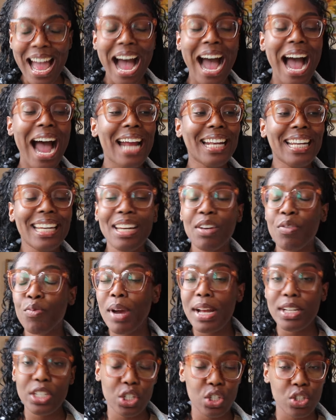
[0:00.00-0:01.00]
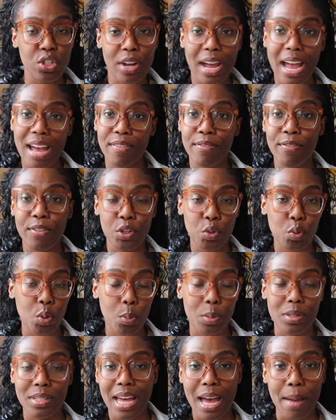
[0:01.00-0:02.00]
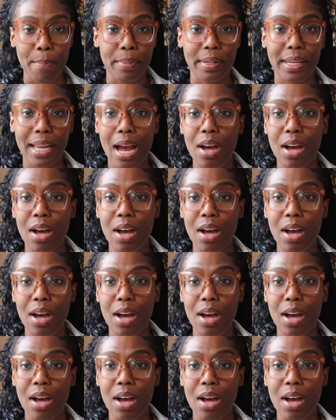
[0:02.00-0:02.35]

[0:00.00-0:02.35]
I didn't register at first what was happening.